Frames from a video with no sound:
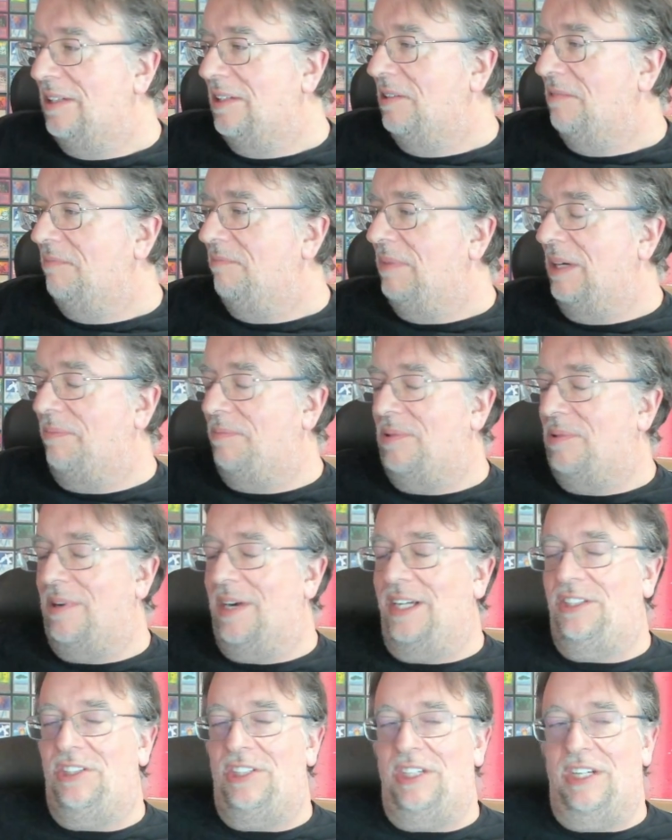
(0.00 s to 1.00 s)
But a
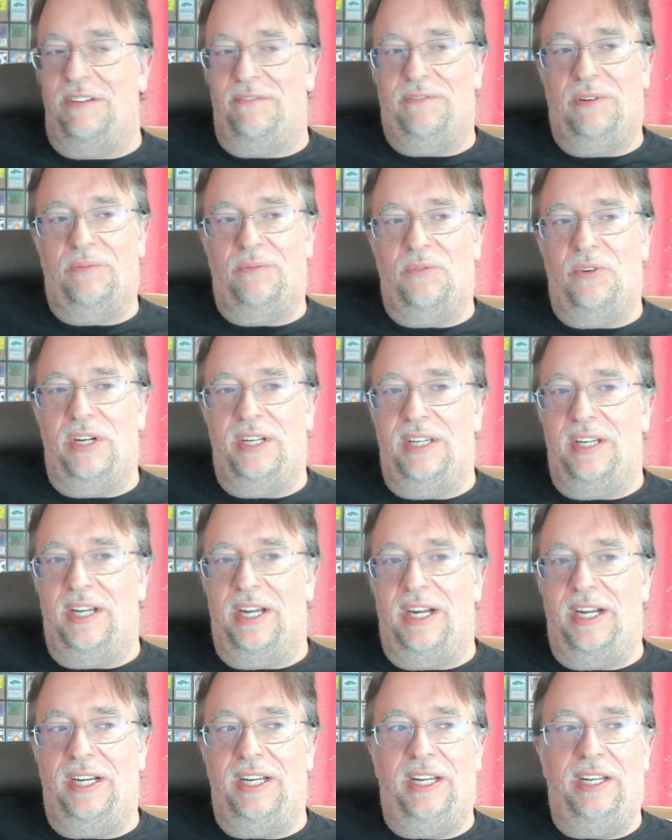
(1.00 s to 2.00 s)
price jump from
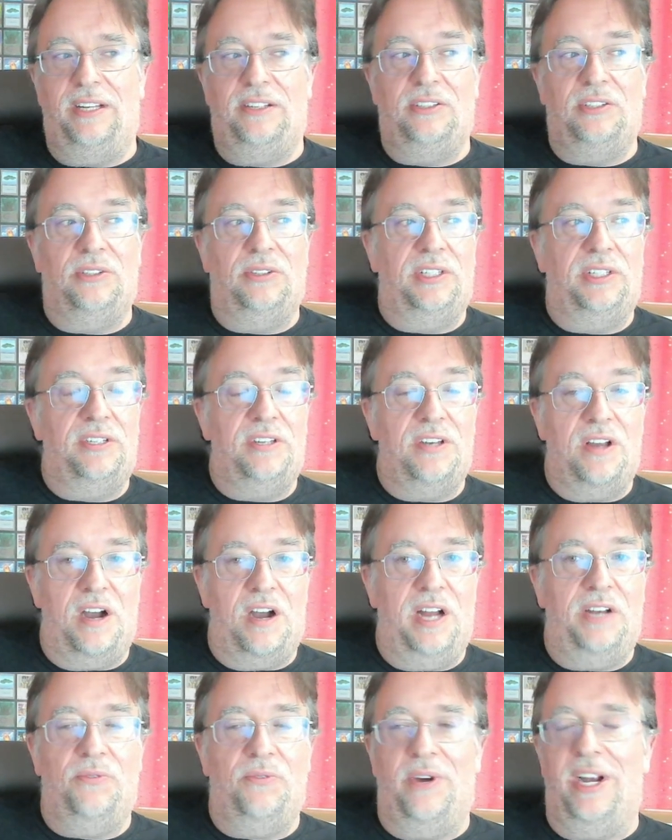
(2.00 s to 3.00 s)
190 to a
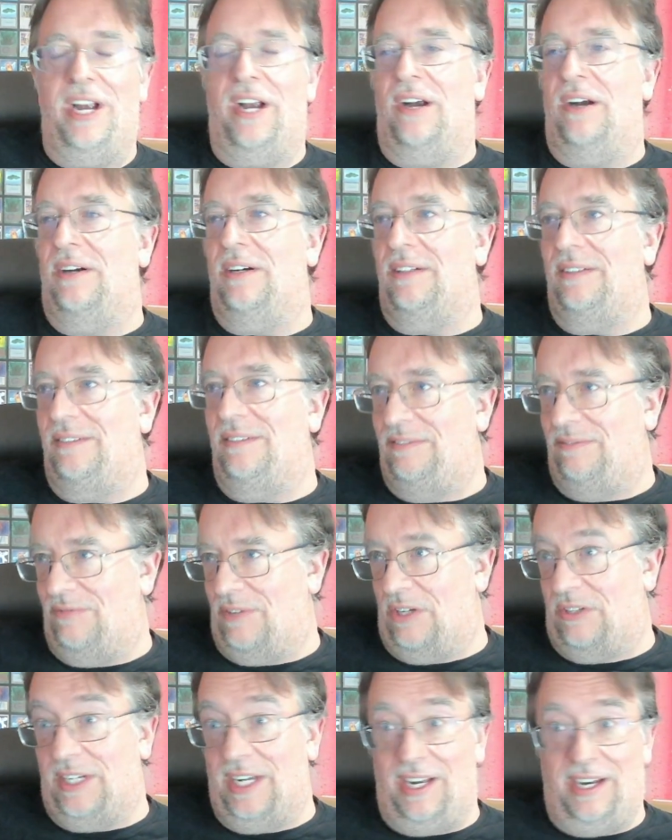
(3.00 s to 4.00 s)
non-rare.
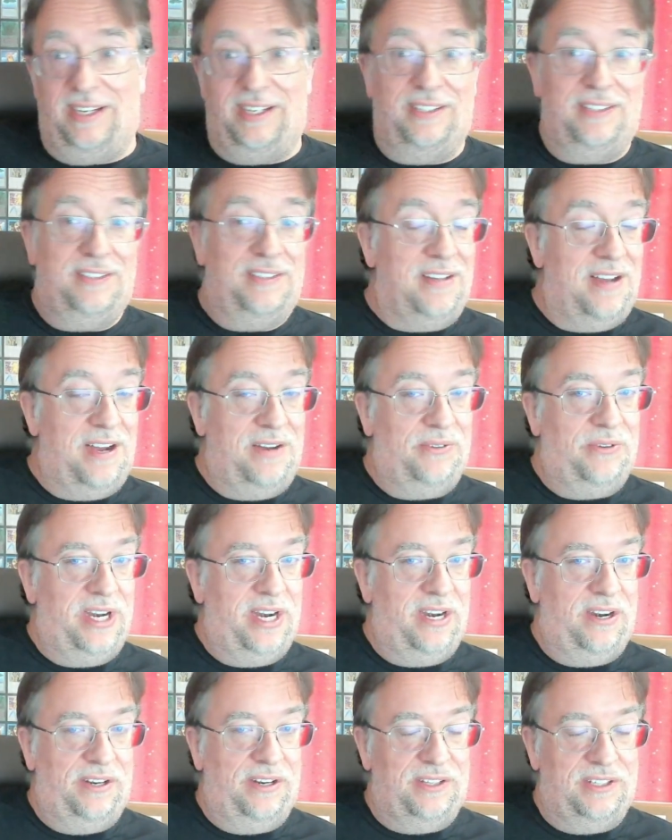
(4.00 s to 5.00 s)
Volcanic is not
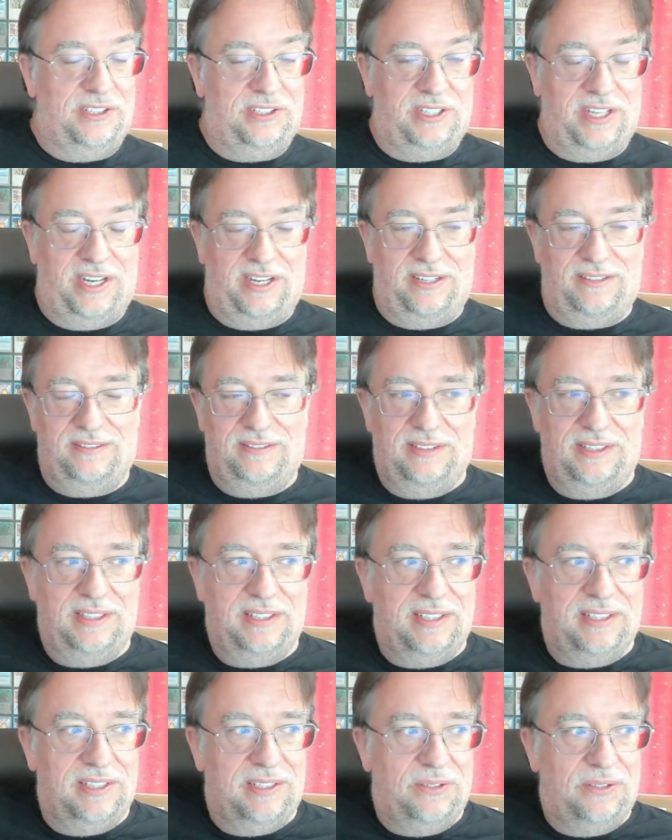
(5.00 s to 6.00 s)
rare in this set.
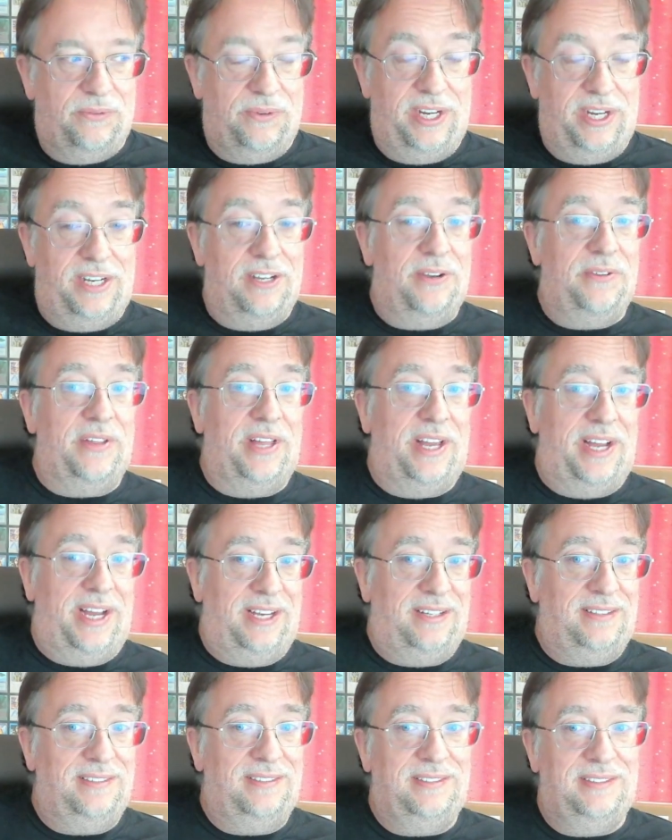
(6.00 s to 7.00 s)
We know
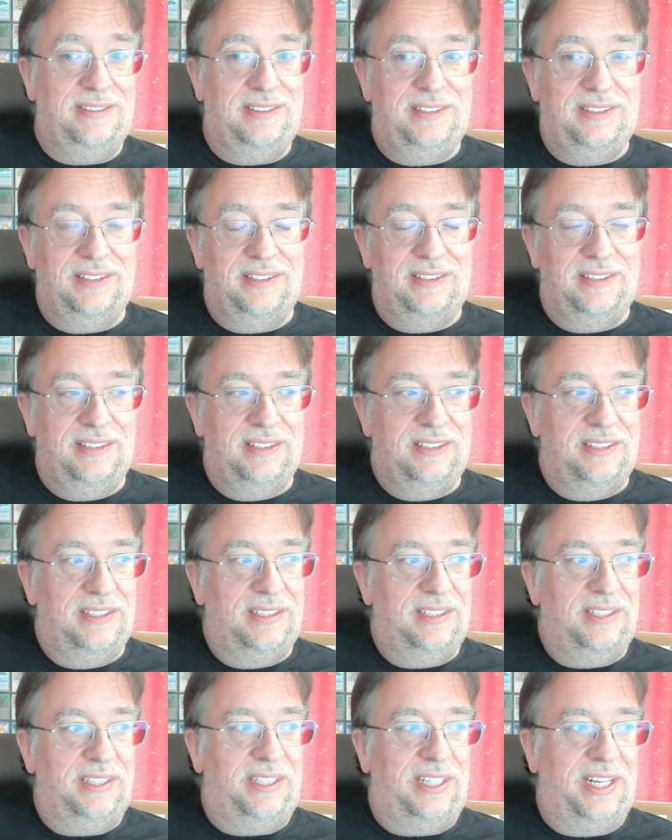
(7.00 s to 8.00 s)
that.
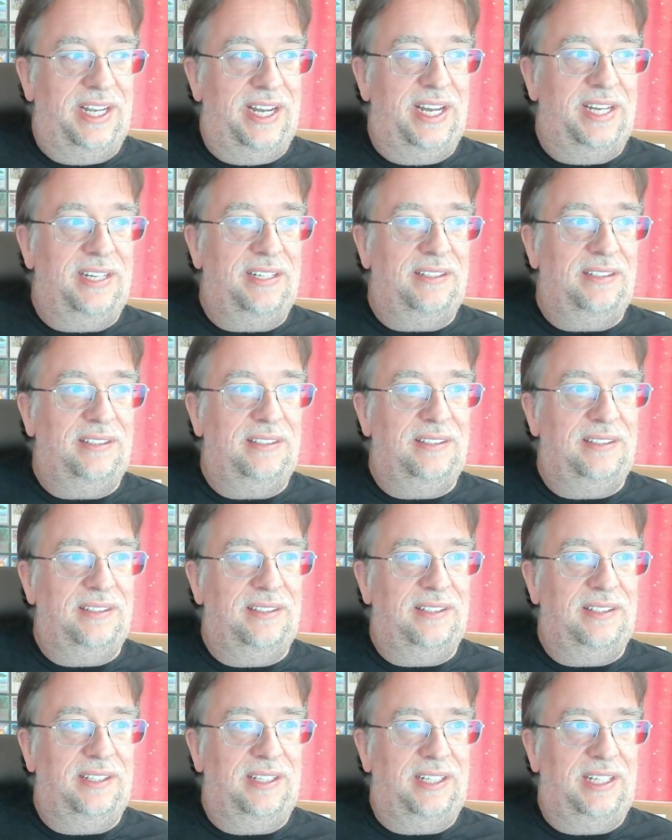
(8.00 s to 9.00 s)
Yet,
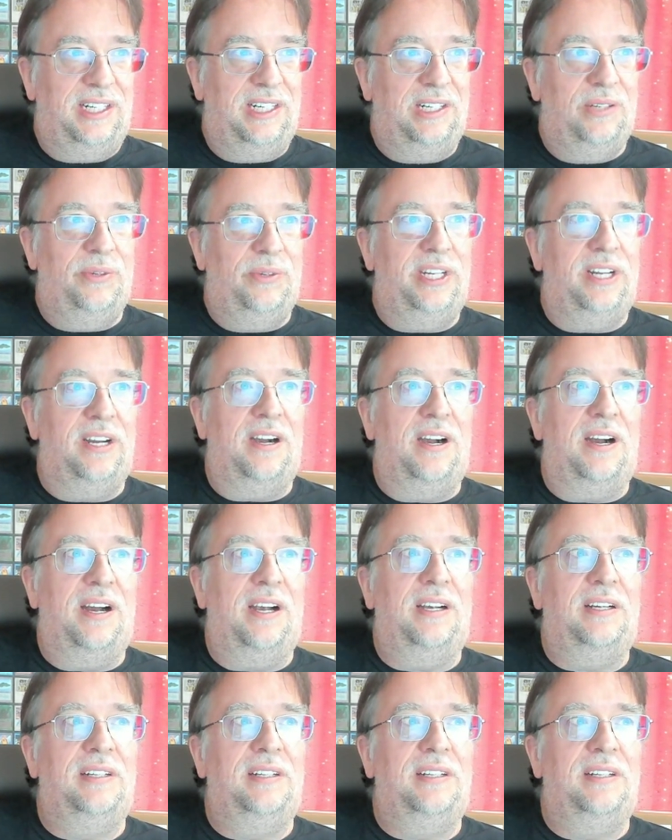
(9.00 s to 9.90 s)
here we are.